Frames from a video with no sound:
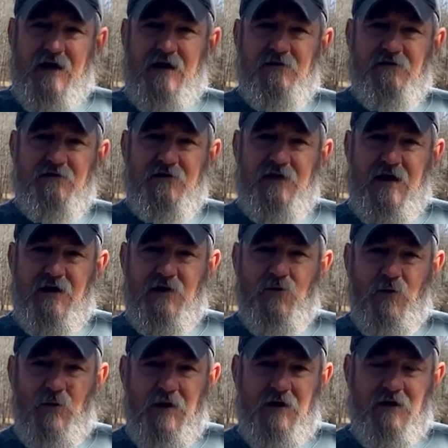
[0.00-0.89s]
that that
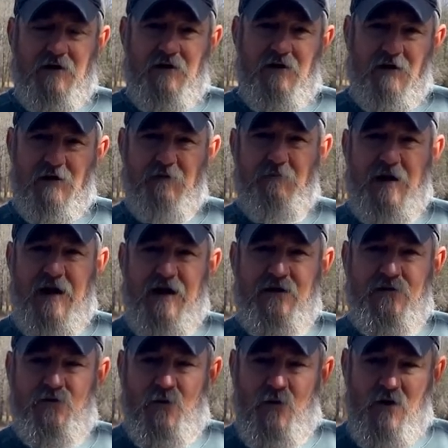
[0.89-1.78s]
queen can get
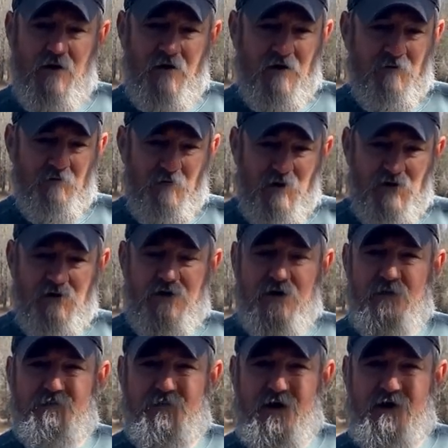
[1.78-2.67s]
back to work and build
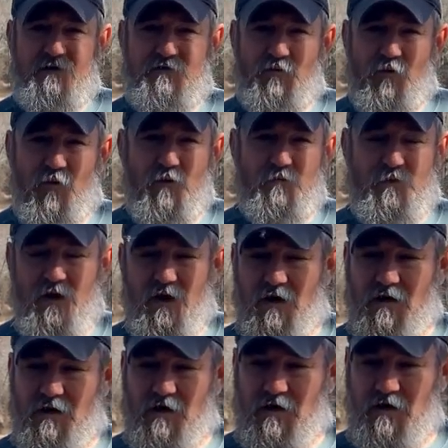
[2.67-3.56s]
up that swarm
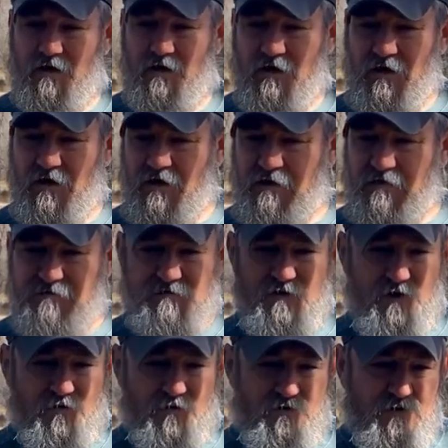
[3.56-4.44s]
colony.
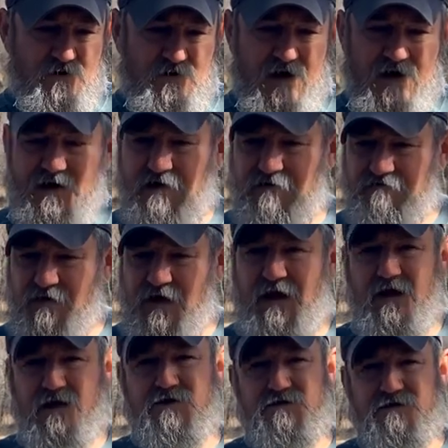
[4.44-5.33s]
So take
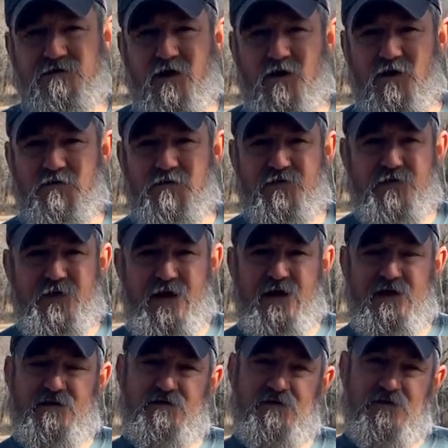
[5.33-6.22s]
advantage of all the
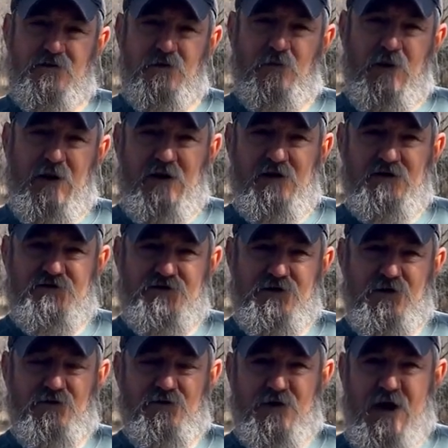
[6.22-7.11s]
things that the bees
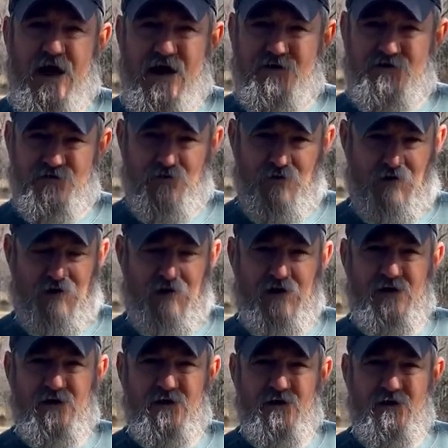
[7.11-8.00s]
do
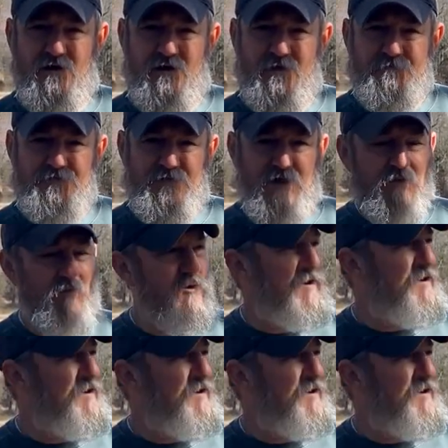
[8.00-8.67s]
naturally, and